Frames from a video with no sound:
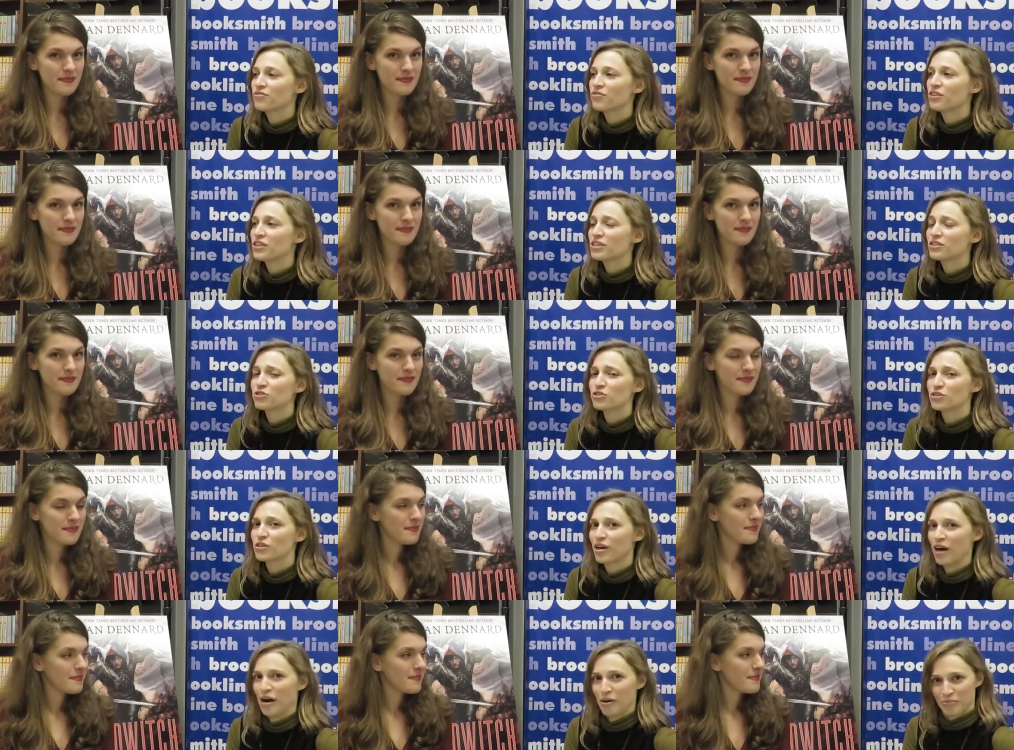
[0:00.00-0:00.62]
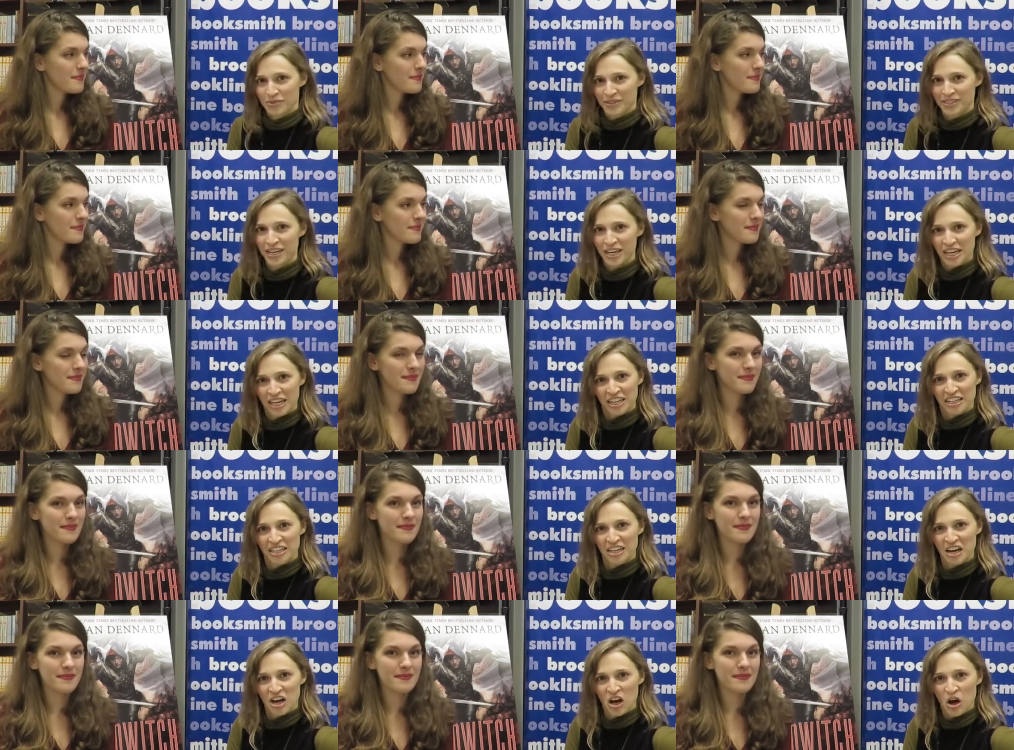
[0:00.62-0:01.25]
Speaker 1: Things are
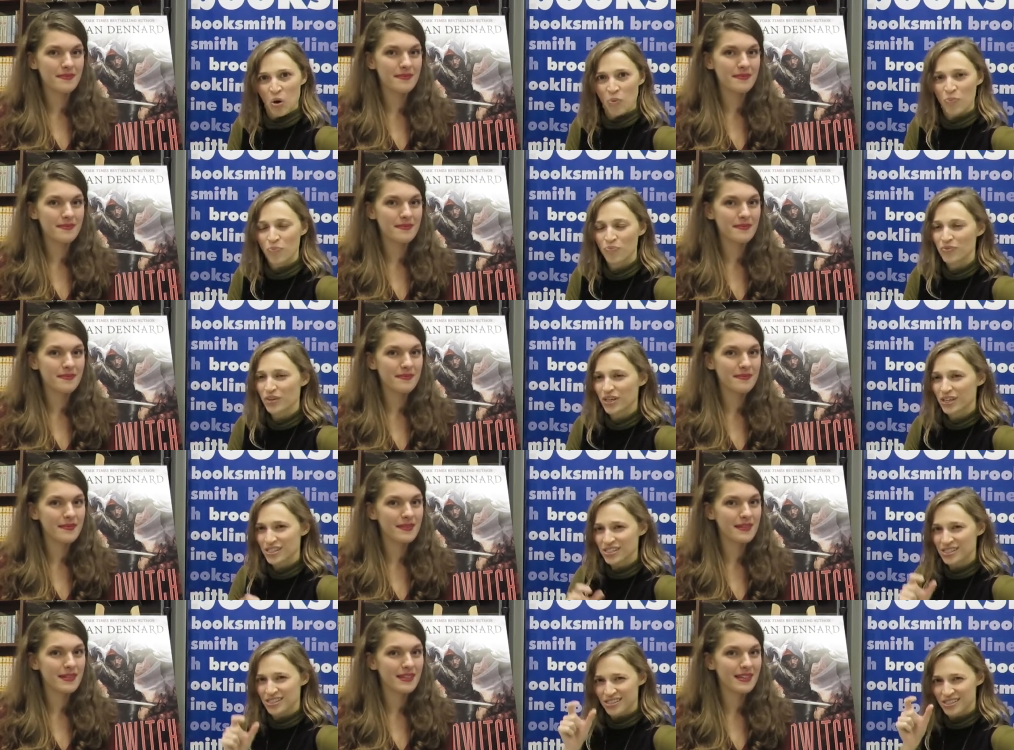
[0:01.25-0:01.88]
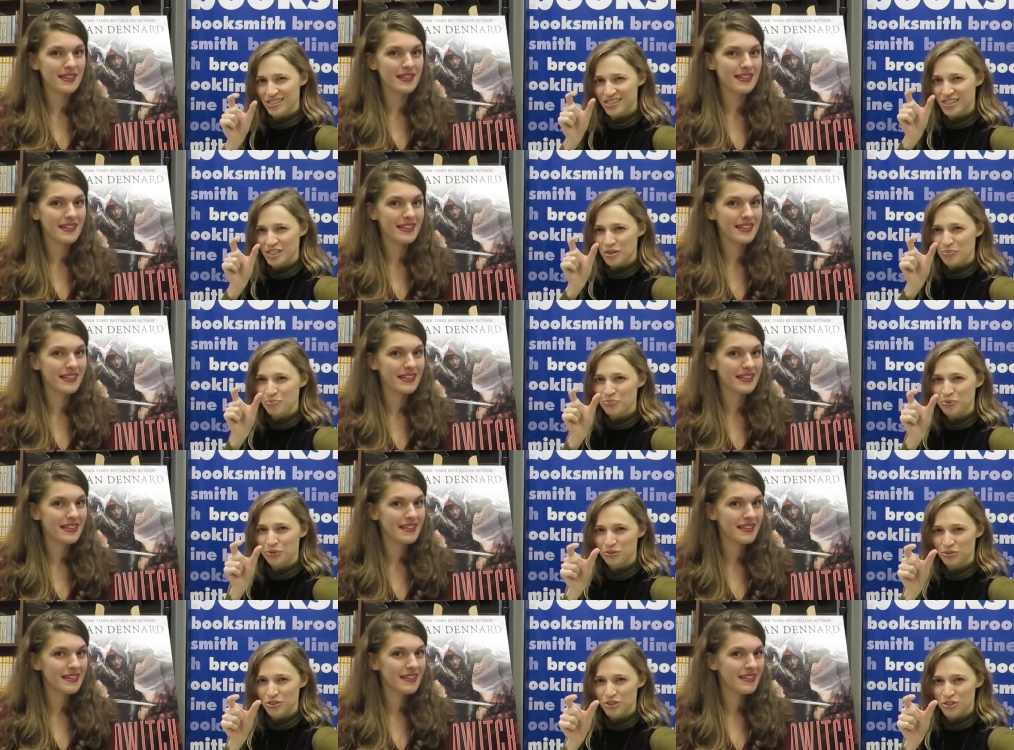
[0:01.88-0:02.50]
complicated, though. That's the
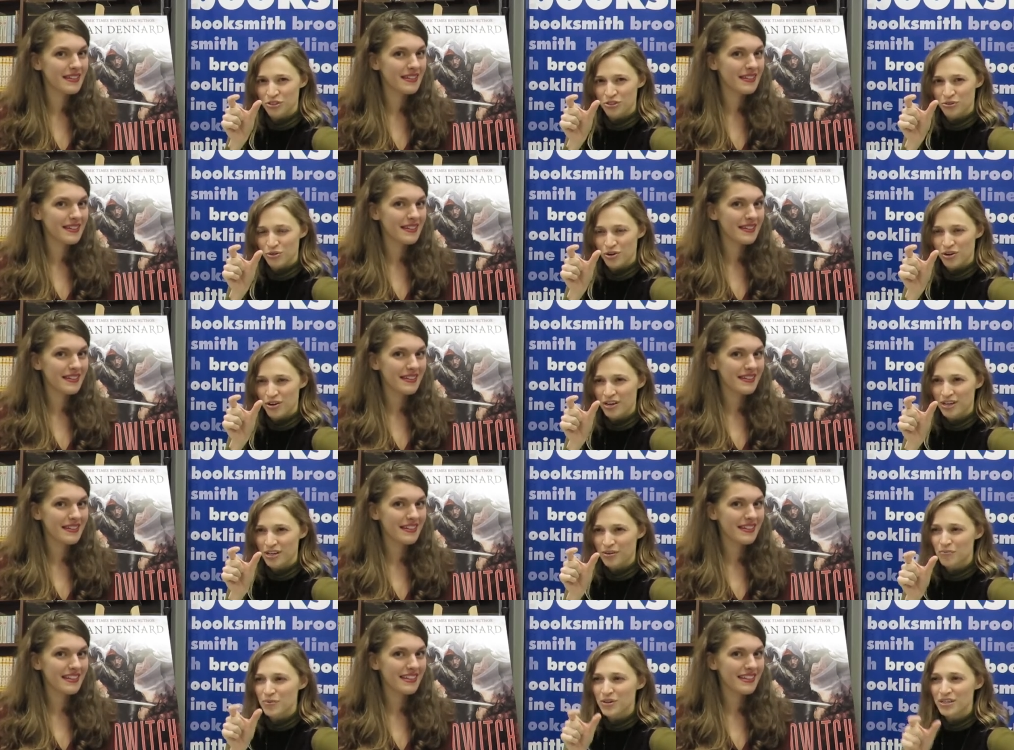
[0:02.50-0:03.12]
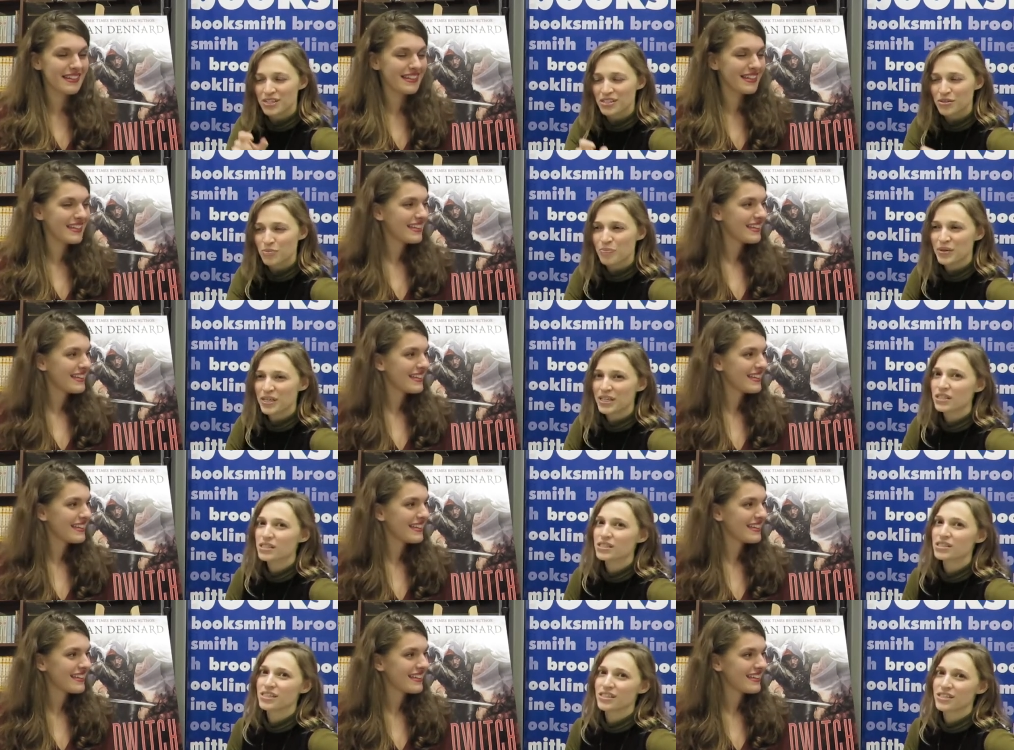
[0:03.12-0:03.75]
simple story, but it's a
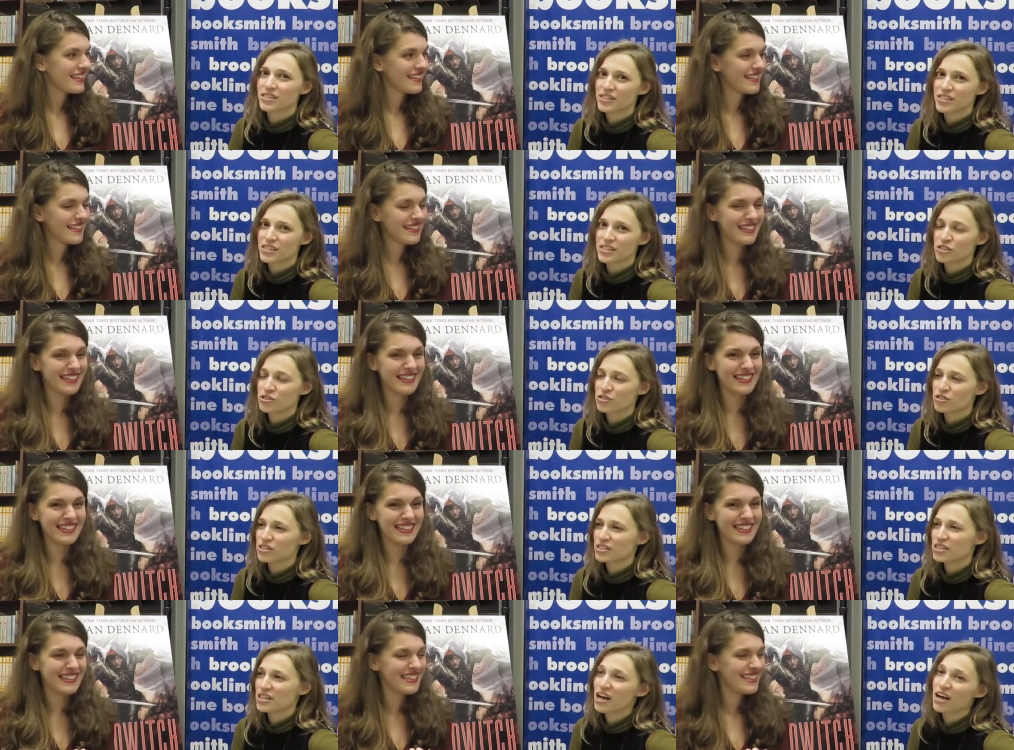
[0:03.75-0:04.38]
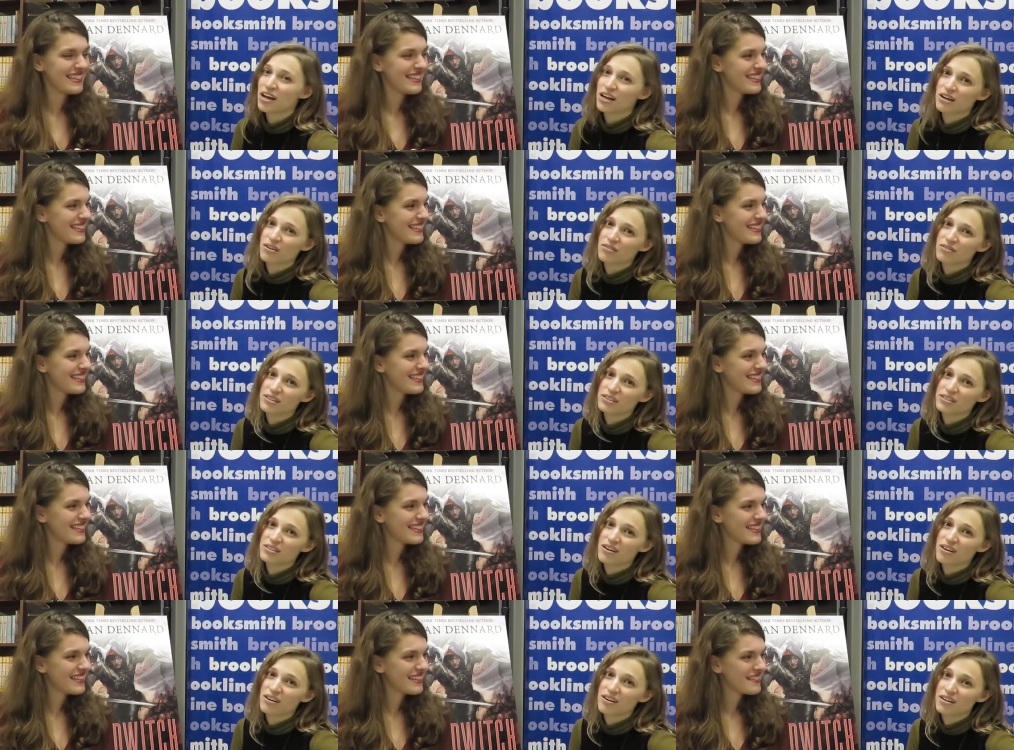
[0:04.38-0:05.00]
big series. There's a lot
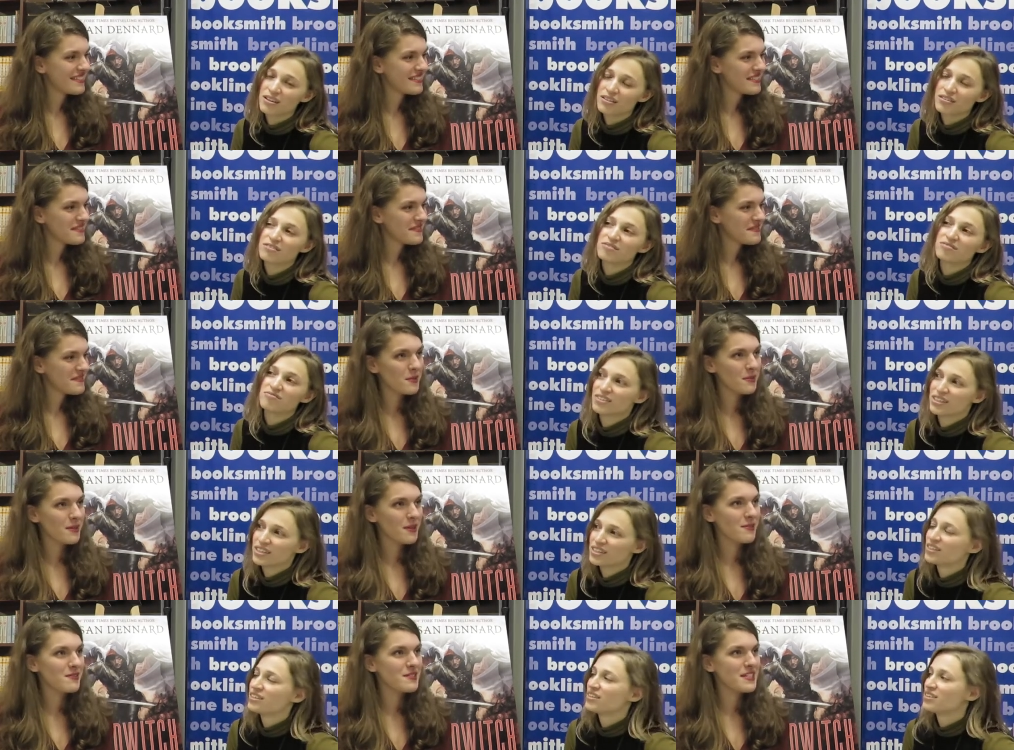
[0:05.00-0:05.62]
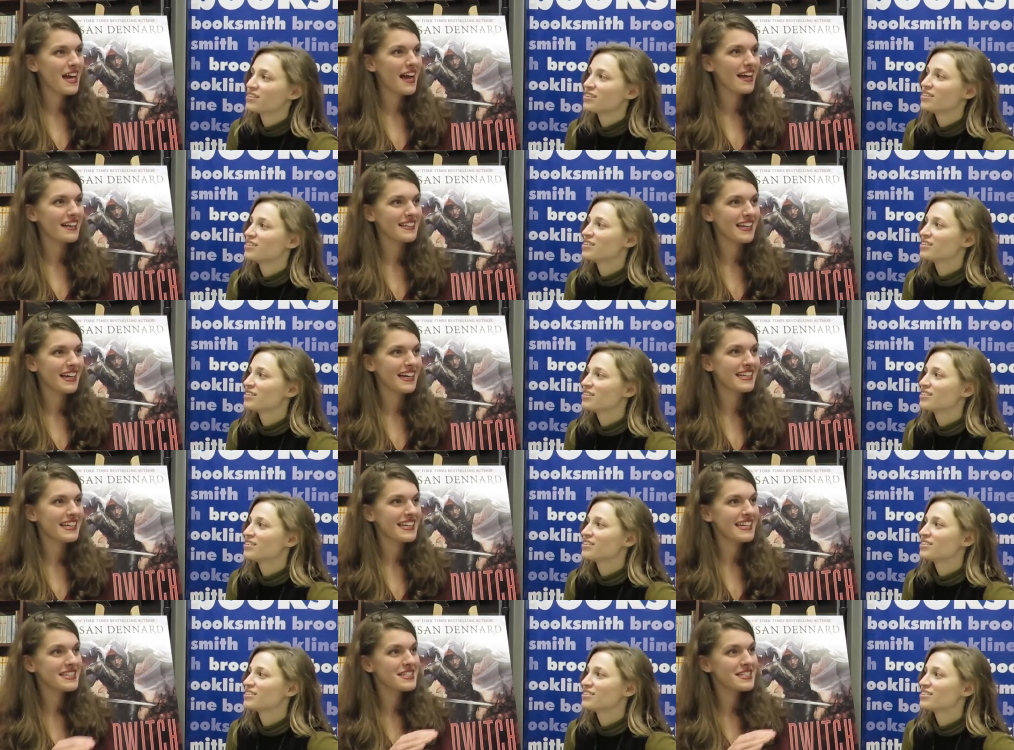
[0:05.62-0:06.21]
going on. The real tagline,